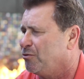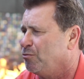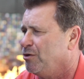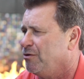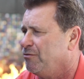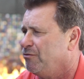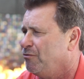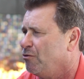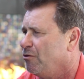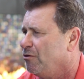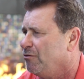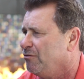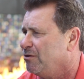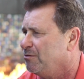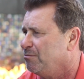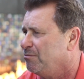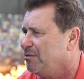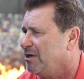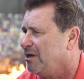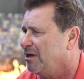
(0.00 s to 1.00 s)
3 or 4 of
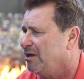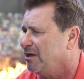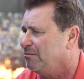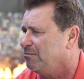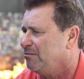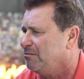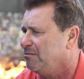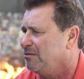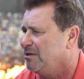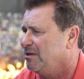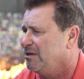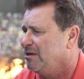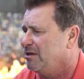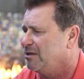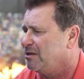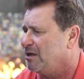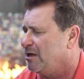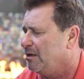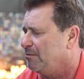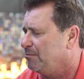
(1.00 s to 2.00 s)
them
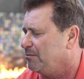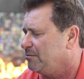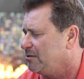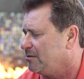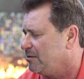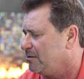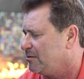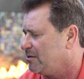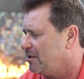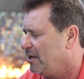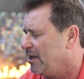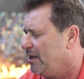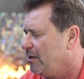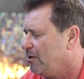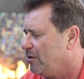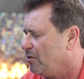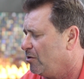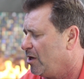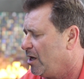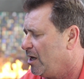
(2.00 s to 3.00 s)
stayed
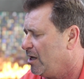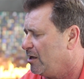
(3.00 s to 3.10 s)
at our